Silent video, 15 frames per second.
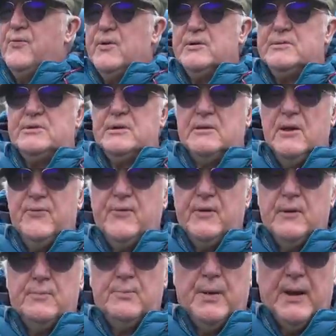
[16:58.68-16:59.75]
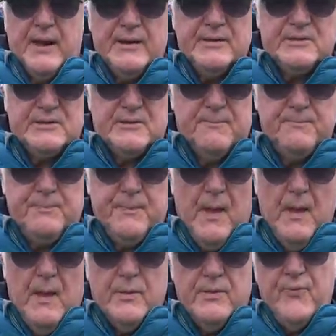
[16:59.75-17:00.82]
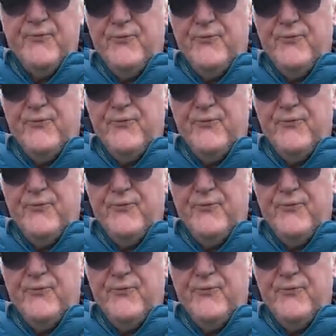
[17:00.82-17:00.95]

for a significant place, the